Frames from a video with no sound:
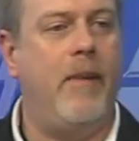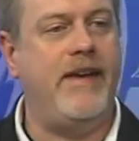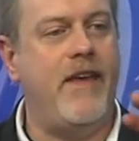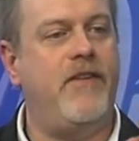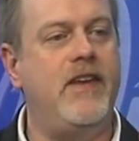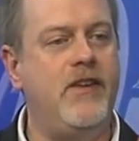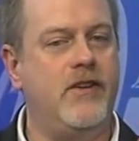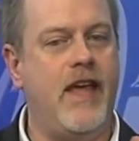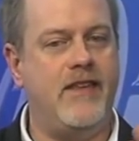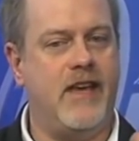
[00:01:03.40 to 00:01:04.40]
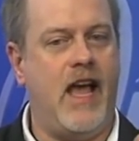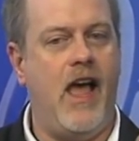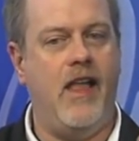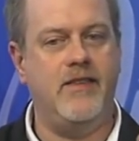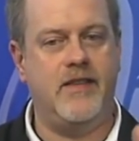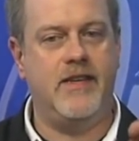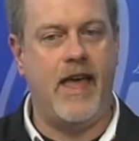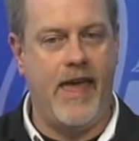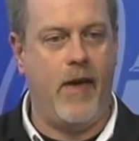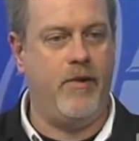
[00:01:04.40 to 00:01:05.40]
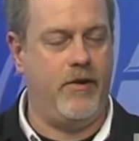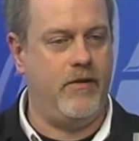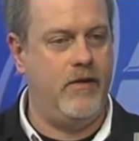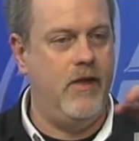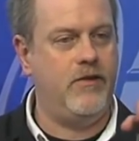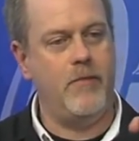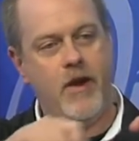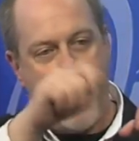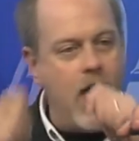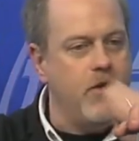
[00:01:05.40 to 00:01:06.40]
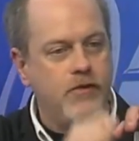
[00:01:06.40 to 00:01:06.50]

by definition, has a constant diameter. So no matter how you